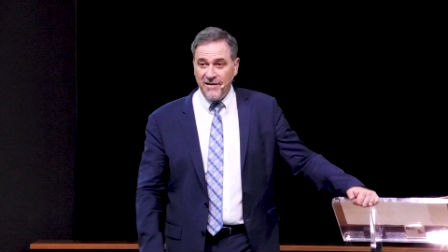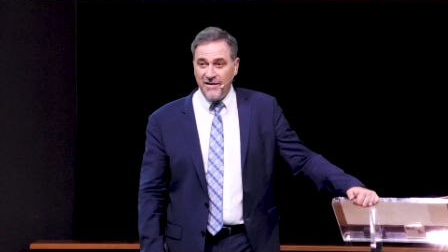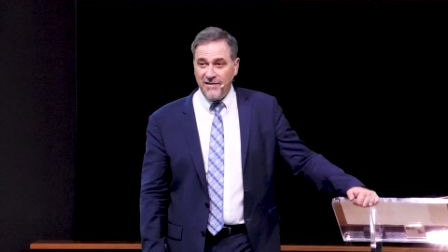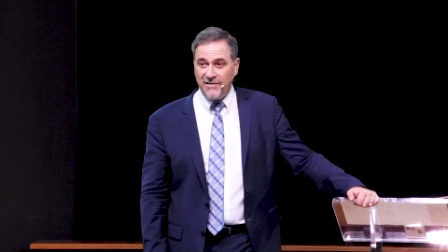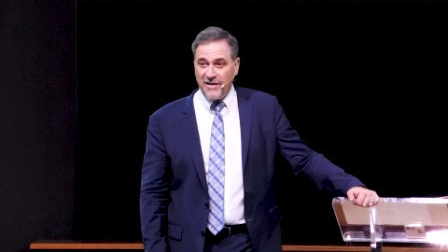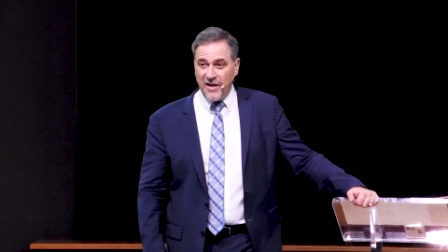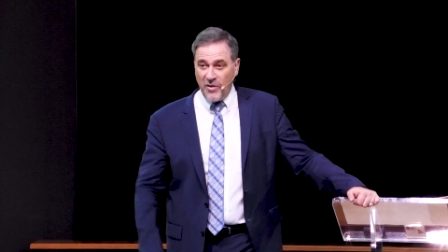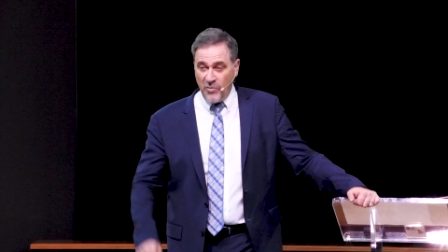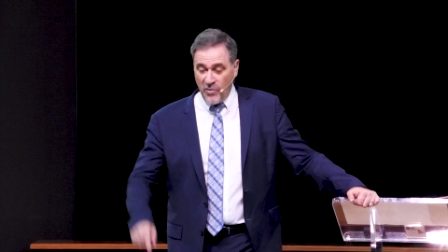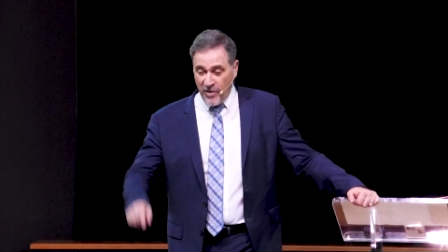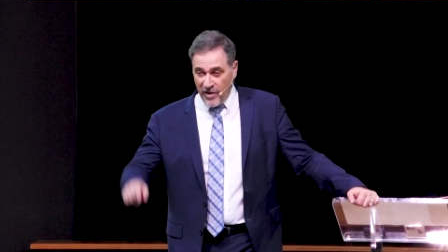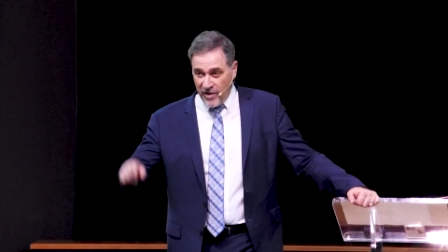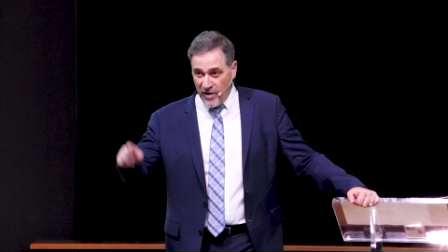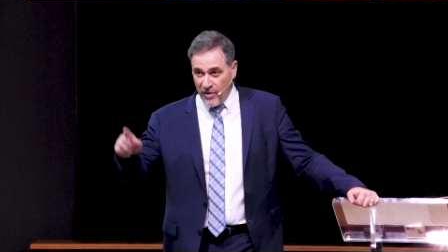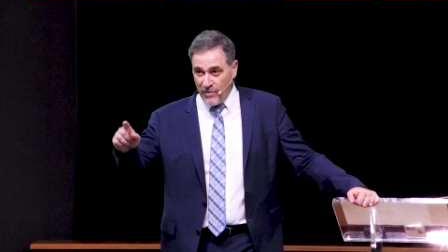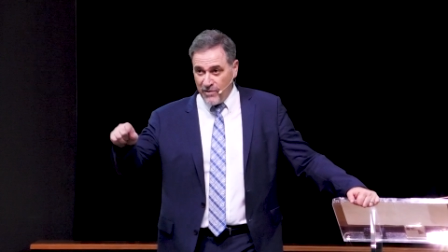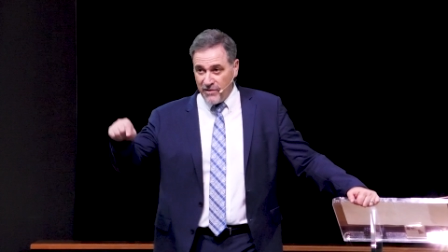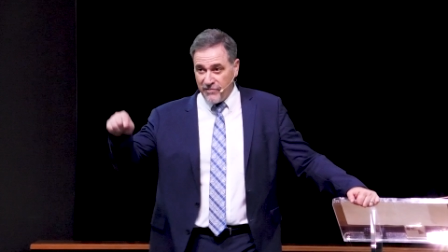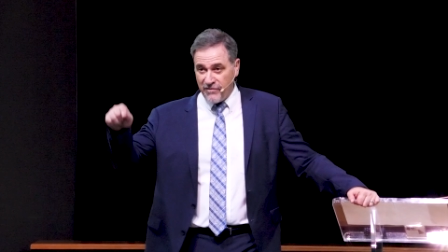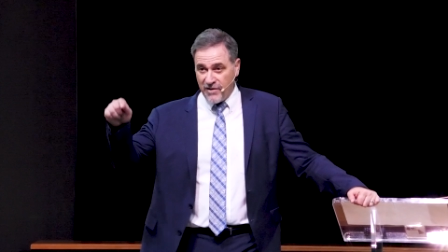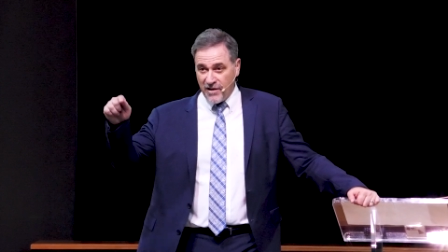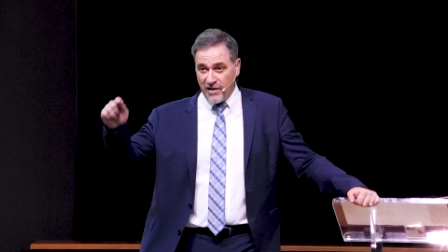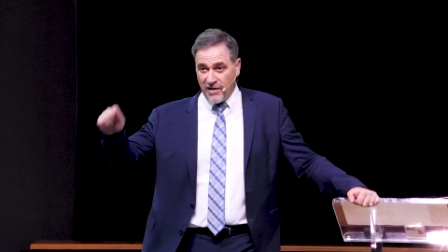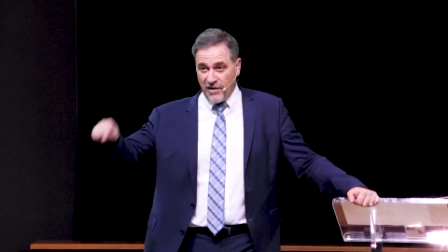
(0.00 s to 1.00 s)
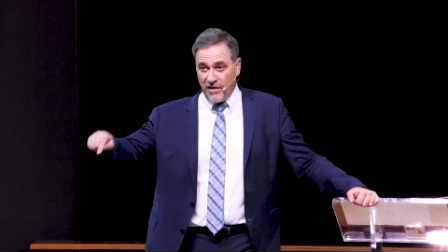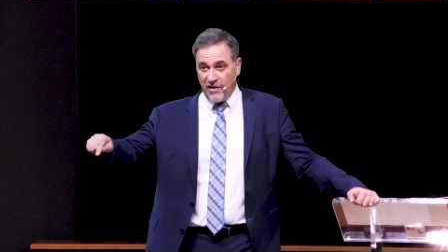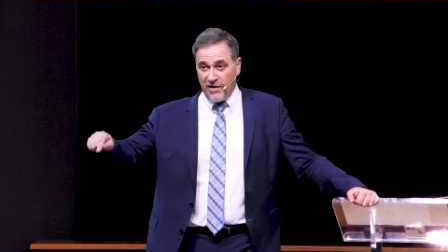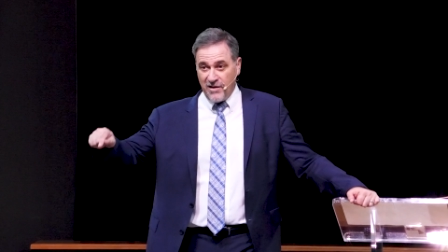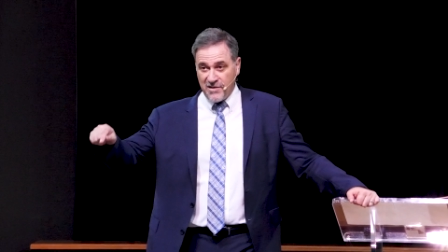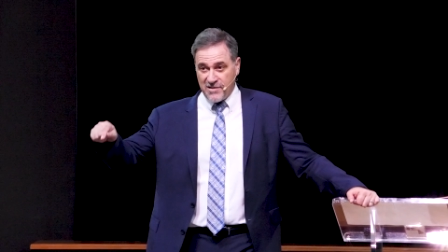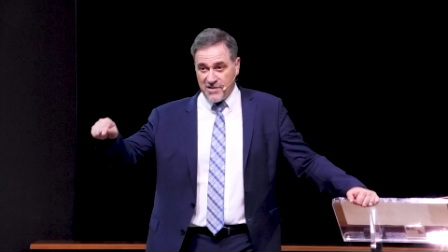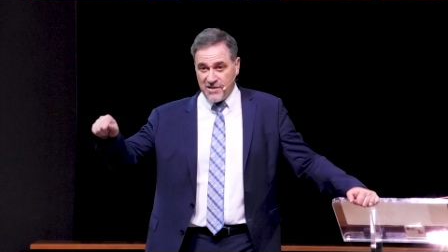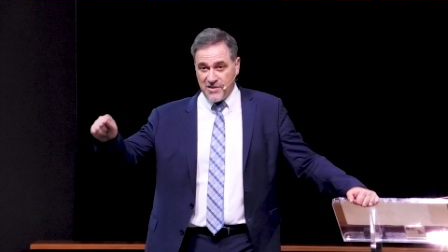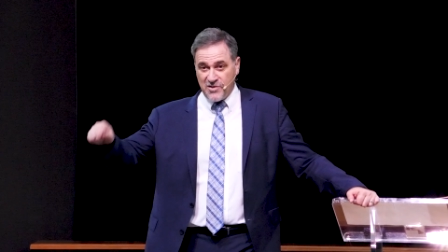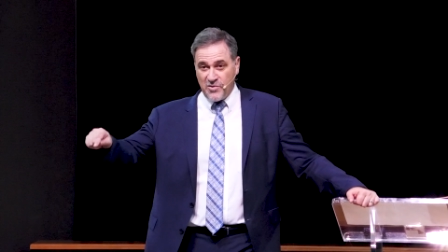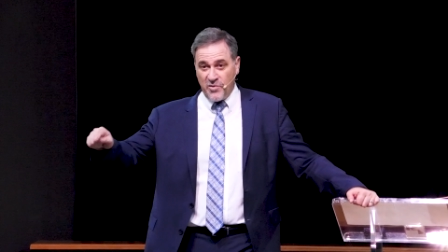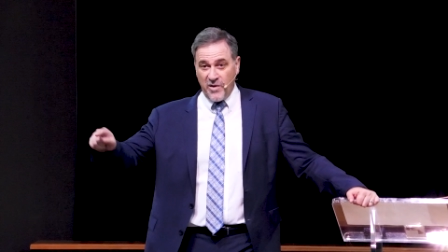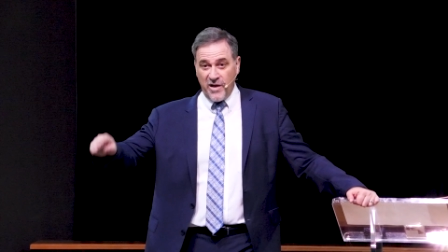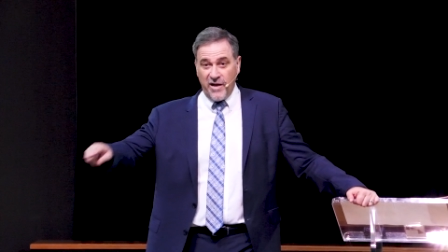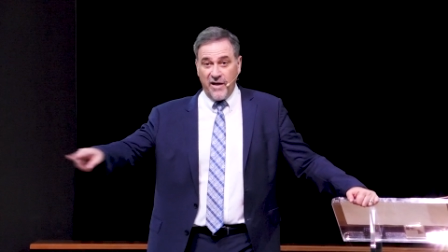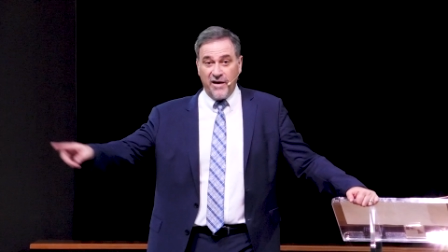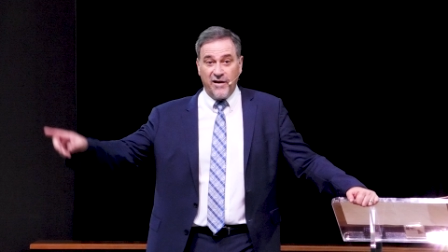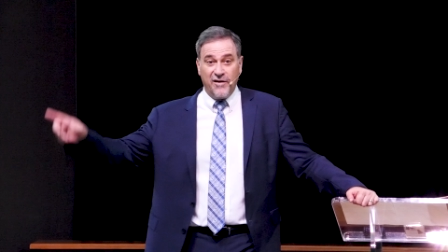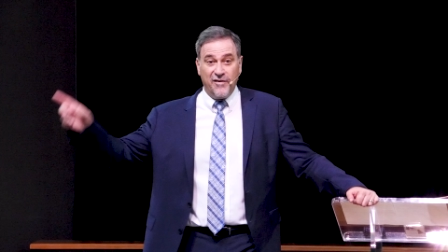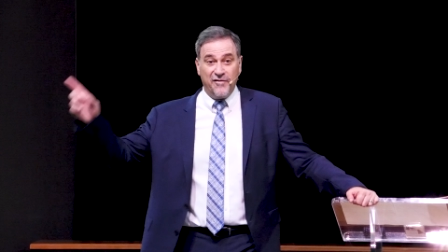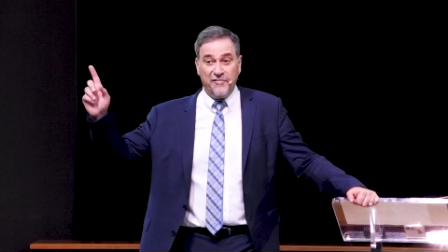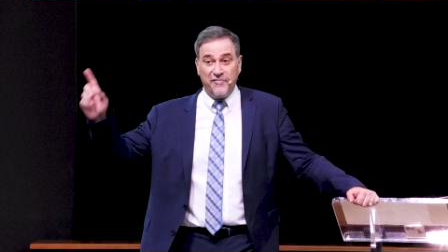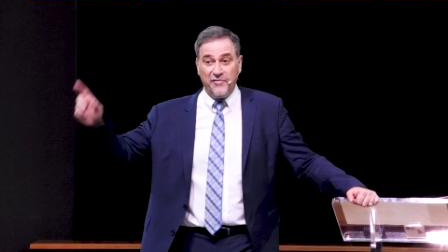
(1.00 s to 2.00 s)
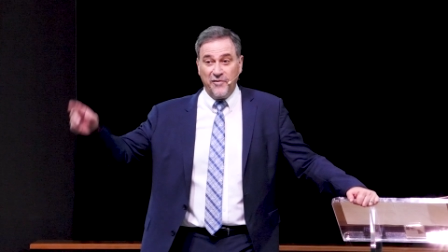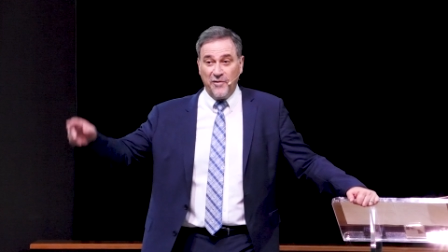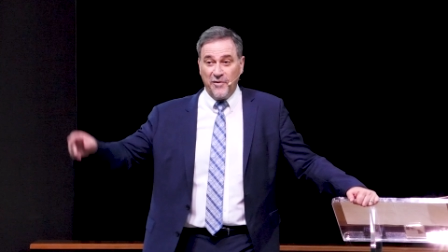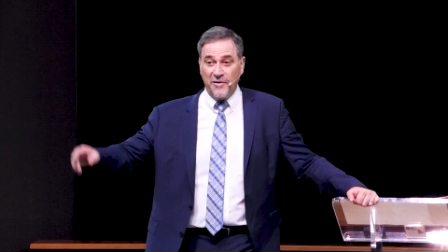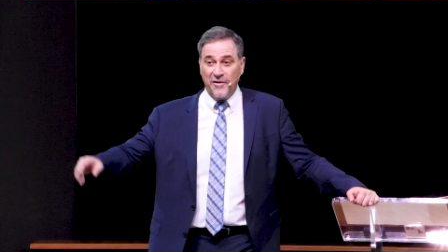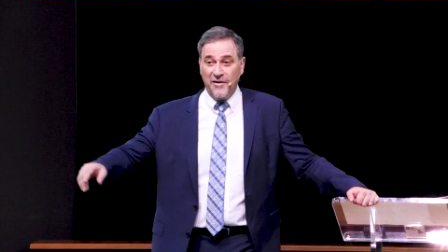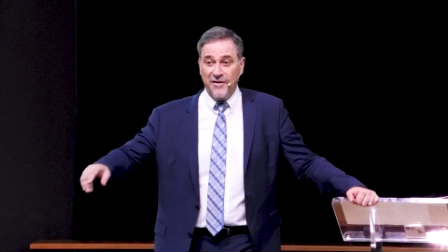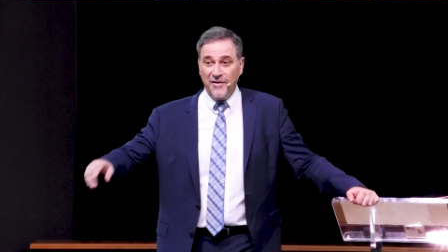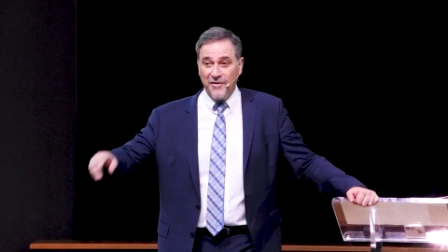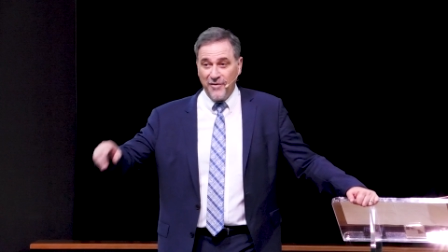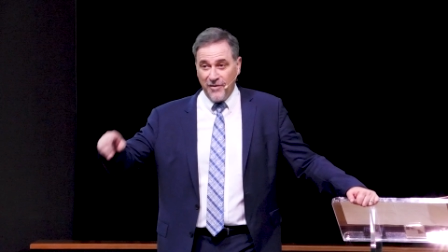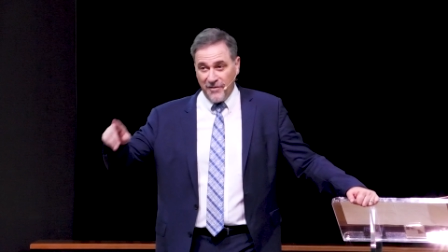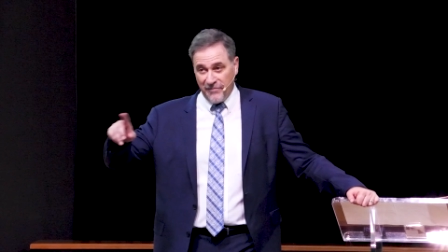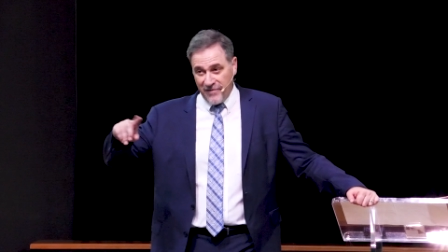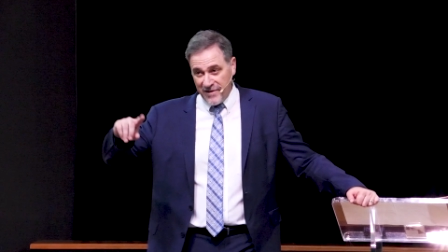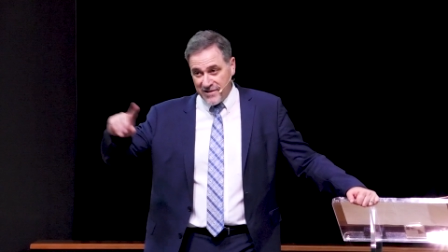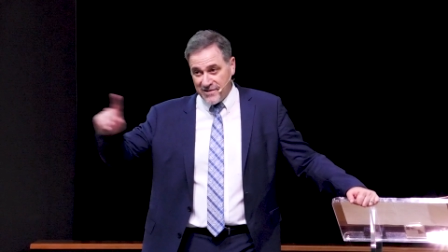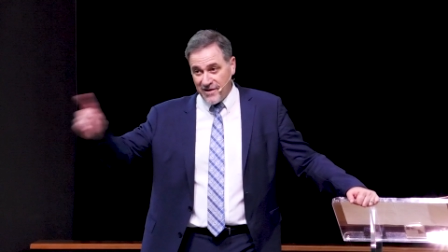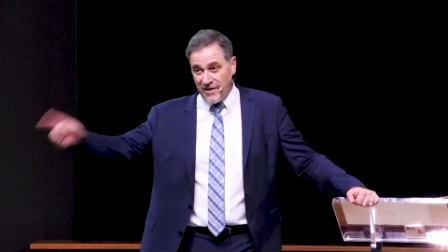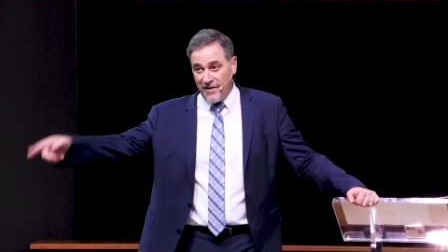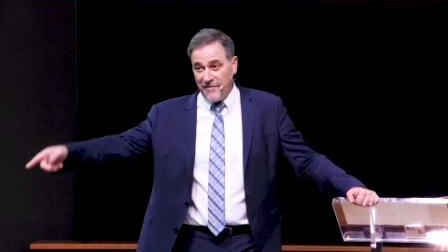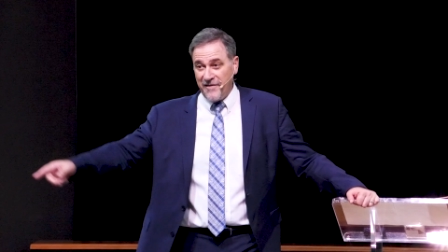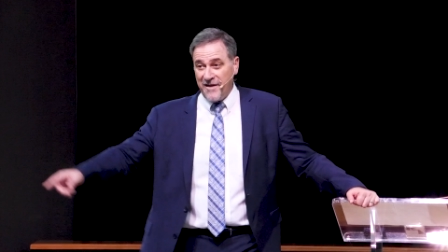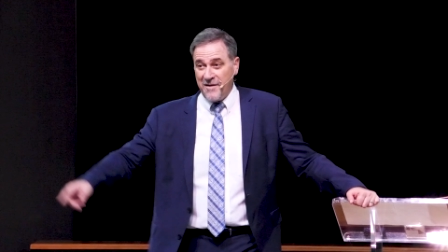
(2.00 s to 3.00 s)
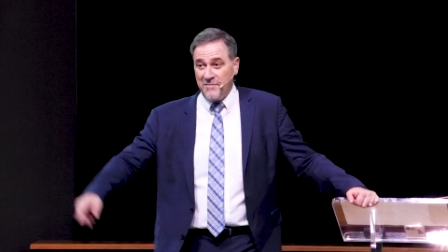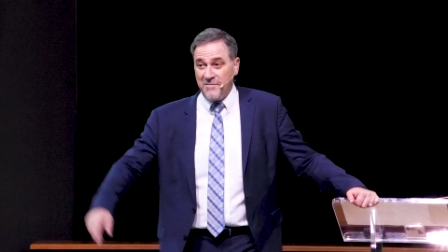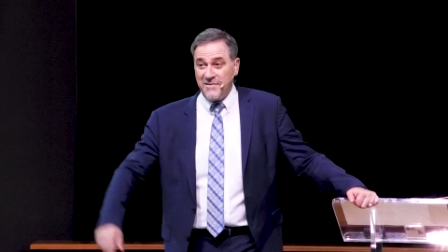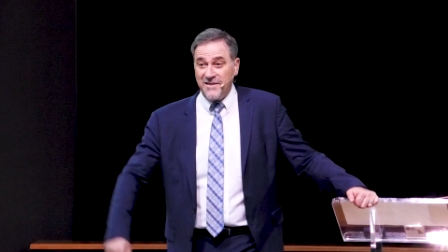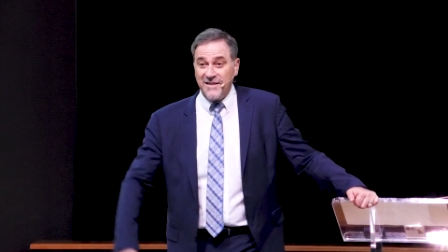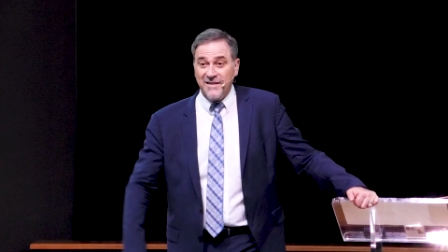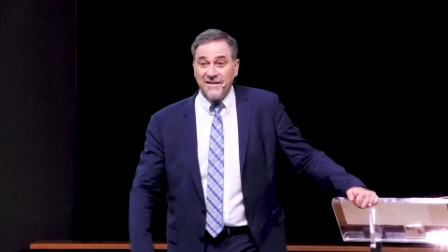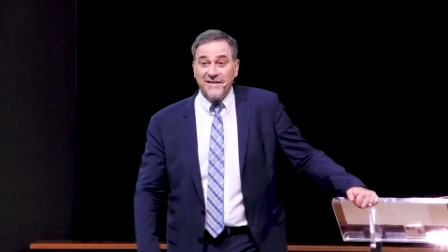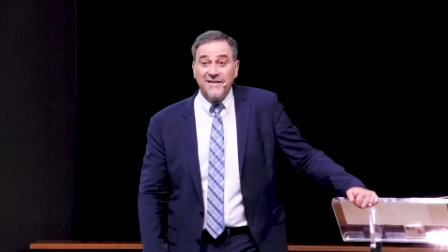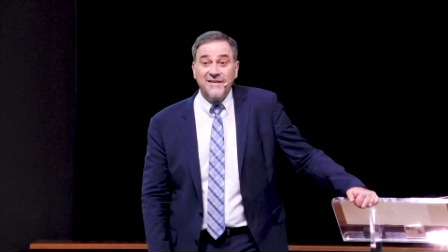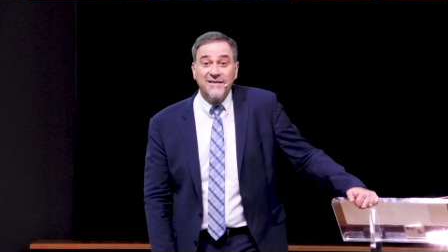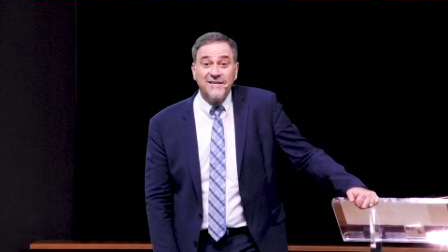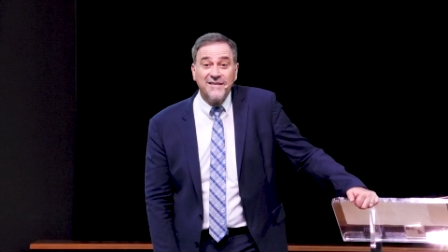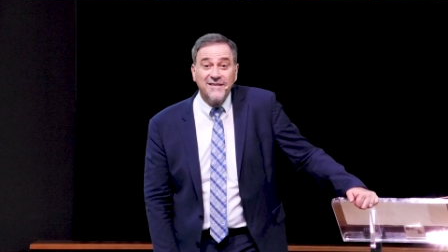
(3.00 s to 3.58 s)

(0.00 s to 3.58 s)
then we know if the glass is really half full or if it's half empty.